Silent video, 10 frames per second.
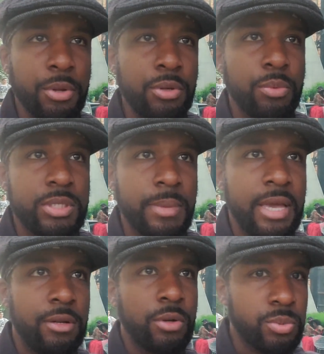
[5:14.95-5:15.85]
when
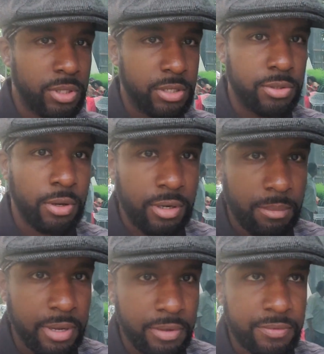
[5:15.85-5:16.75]
somebody knows what they're talking
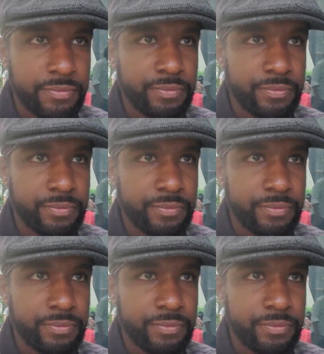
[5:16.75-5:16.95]
about,